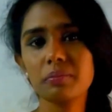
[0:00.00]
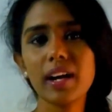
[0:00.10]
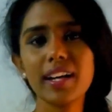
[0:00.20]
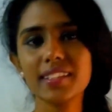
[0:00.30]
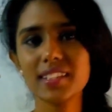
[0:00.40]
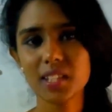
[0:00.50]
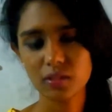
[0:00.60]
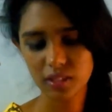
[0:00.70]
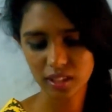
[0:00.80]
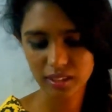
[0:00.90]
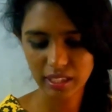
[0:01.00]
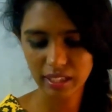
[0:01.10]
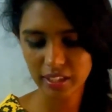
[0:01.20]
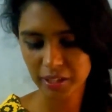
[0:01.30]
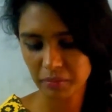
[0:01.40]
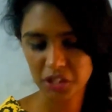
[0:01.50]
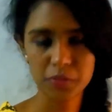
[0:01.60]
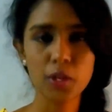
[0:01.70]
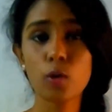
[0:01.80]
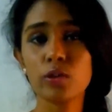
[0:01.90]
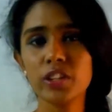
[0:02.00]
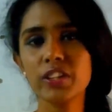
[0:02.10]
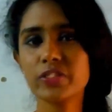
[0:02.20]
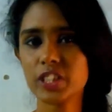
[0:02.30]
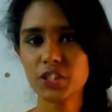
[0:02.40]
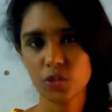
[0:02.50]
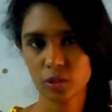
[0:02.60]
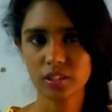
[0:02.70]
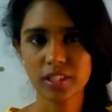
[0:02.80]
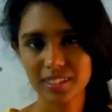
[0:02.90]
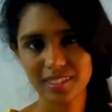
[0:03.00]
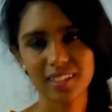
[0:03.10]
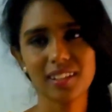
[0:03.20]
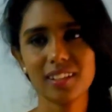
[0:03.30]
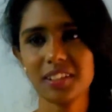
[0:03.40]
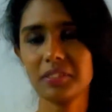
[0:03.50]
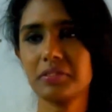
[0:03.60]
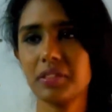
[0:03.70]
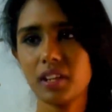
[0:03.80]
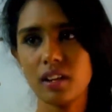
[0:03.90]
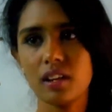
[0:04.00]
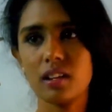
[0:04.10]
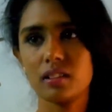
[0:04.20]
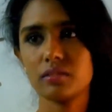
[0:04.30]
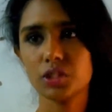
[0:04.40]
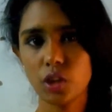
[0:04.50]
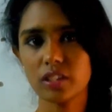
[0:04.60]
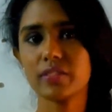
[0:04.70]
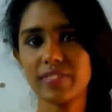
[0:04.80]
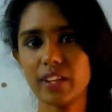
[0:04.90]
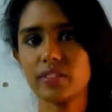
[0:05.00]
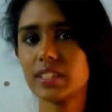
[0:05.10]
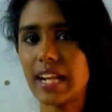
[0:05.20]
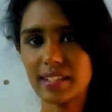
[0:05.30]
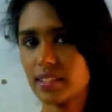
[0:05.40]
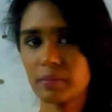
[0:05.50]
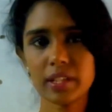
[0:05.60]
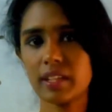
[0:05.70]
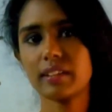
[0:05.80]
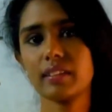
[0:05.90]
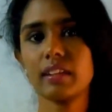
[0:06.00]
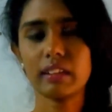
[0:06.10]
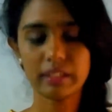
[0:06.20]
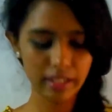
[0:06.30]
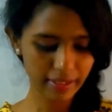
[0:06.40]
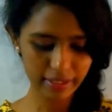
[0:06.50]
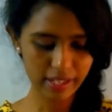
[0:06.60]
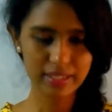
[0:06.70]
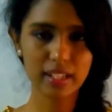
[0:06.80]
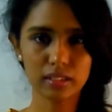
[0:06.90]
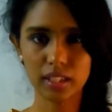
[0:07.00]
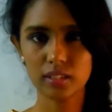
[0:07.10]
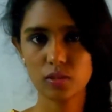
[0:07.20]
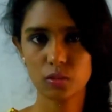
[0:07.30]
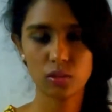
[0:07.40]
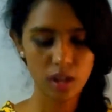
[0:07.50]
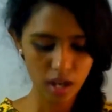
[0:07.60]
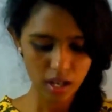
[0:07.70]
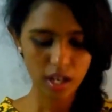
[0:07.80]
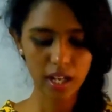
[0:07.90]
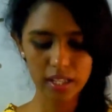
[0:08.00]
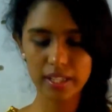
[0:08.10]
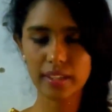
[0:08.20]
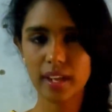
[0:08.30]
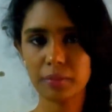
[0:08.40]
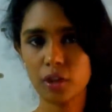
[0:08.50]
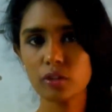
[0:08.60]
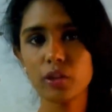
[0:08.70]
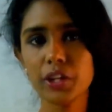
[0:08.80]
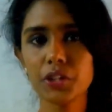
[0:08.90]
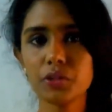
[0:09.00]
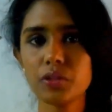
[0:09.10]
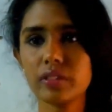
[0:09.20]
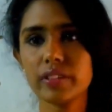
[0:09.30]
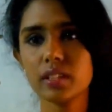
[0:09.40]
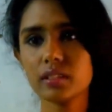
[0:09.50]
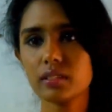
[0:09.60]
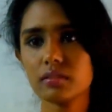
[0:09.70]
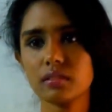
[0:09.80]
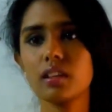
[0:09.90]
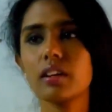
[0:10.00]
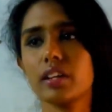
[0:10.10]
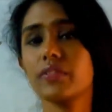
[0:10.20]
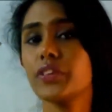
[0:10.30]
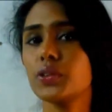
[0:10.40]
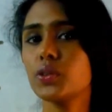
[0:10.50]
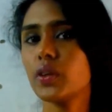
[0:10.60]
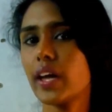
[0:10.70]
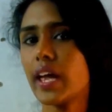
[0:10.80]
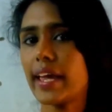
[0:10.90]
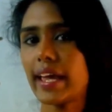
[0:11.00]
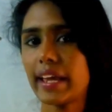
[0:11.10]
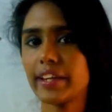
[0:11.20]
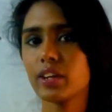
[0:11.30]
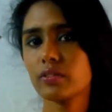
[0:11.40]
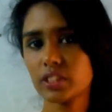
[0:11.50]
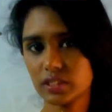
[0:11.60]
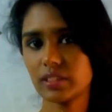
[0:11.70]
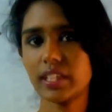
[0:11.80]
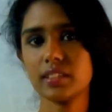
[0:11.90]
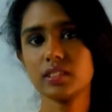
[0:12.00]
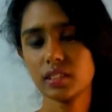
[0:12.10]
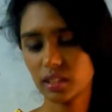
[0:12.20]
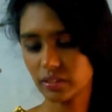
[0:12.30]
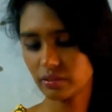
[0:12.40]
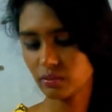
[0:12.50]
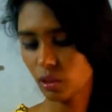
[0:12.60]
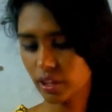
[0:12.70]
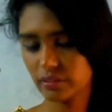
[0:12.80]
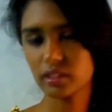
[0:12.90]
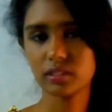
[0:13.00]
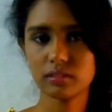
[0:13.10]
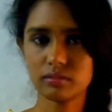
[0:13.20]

to buy this one then it must be only for the chocolate uh, chocolate flavor. That's it but nothing, it, it does nothing. So I am not going to even uh, review any of this range whatever